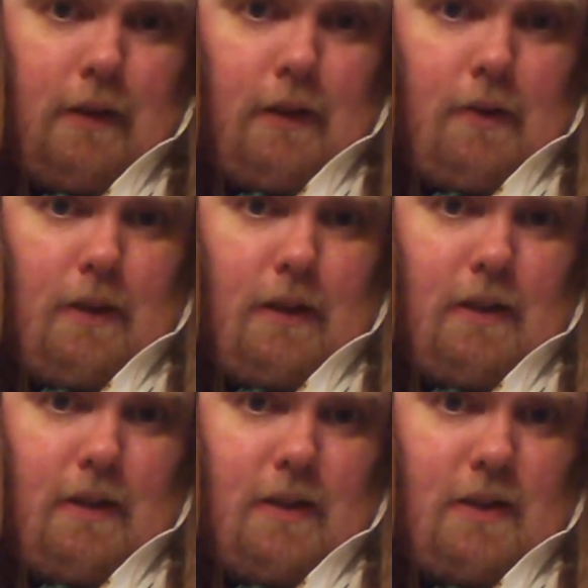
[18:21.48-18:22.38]
But yeah,
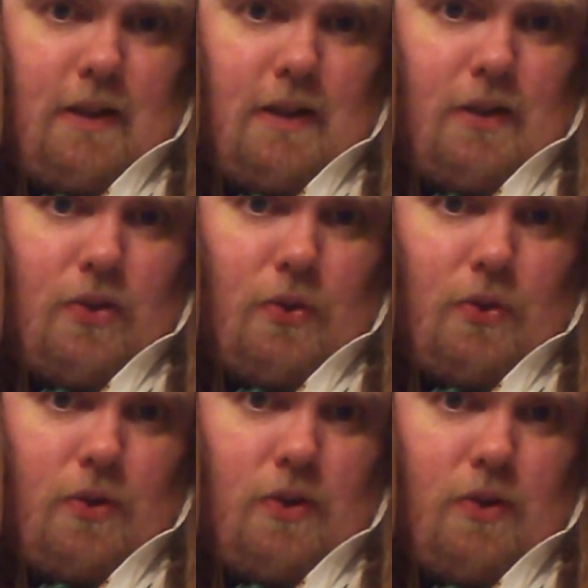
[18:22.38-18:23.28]
this the
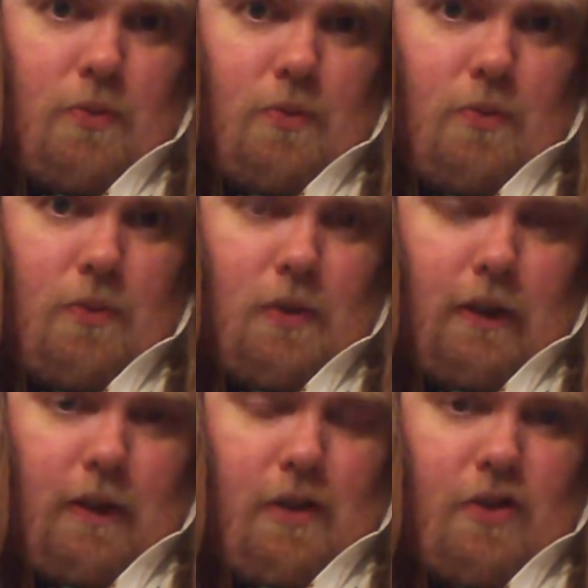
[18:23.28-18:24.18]
sword
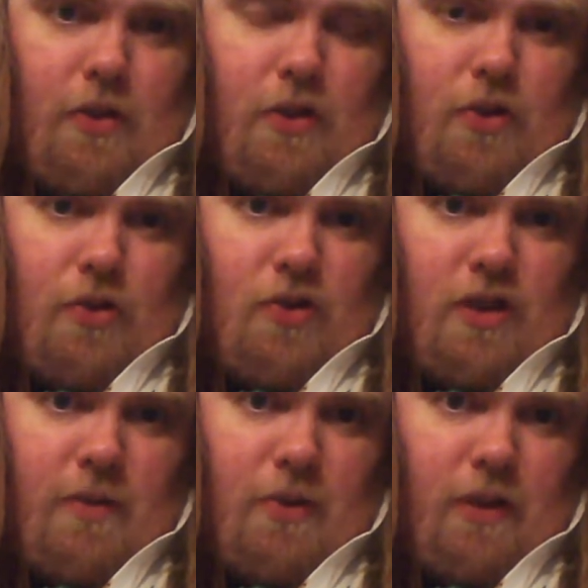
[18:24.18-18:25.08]
suit doesn't
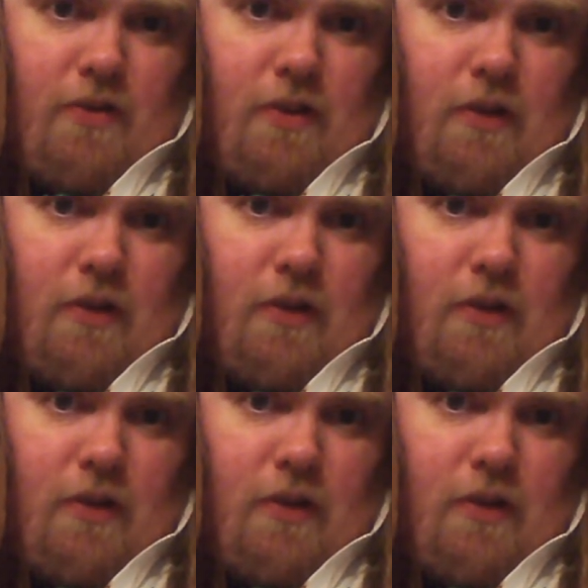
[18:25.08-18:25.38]
seem to have